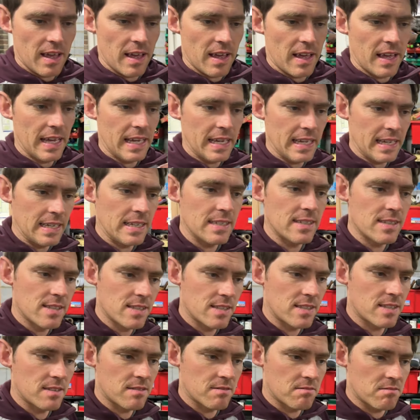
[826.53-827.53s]
it
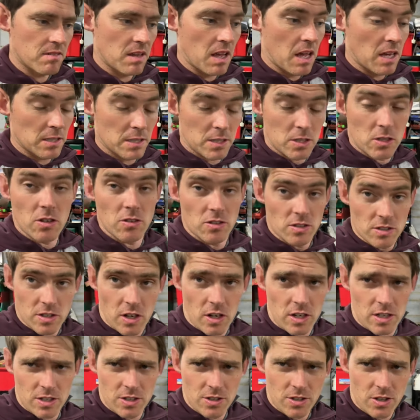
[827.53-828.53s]
is as good as I
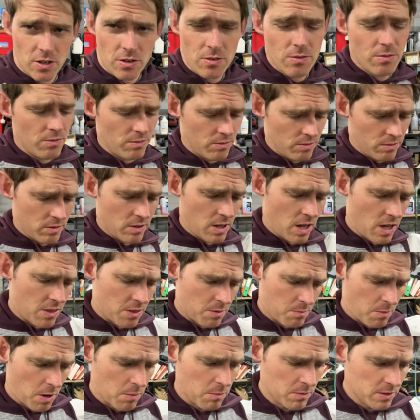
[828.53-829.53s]
can do at the
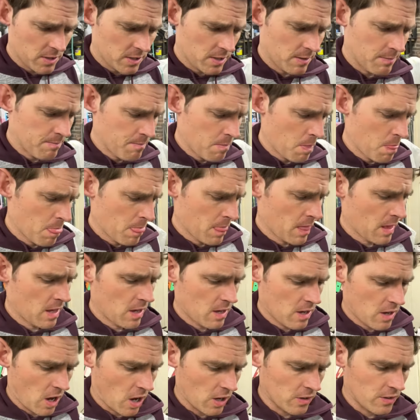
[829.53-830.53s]
moment.
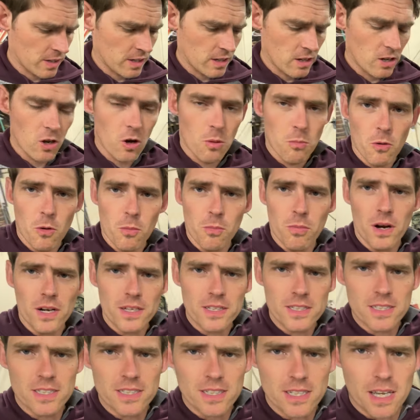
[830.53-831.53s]
I'd need a lot more
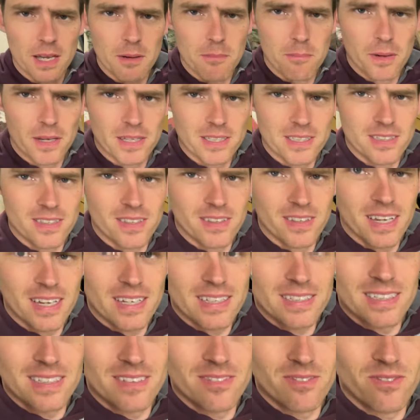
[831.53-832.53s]
practice to get better than
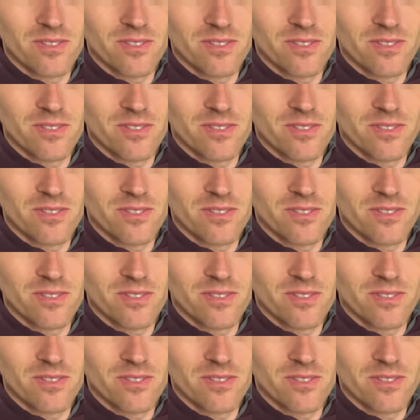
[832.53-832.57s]
that.